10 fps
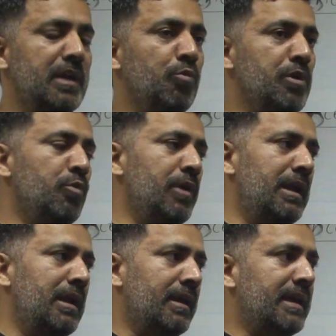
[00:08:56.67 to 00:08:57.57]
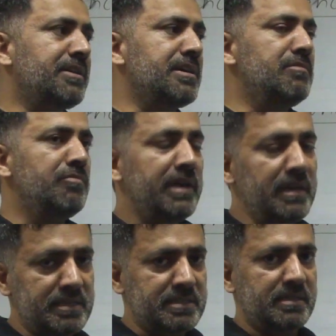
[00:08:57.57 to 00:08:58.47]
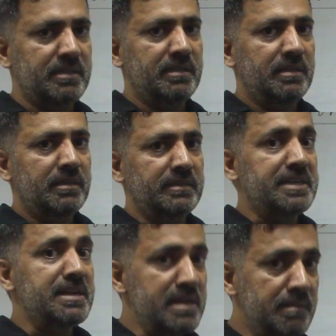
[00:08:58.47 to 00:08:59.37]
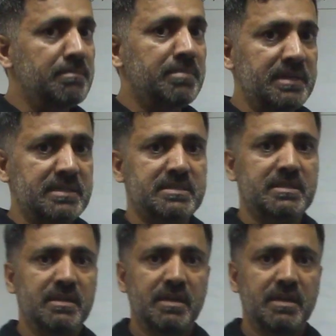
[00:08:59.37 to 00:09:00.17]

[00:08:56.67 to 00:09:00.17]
we will get convinced that numbers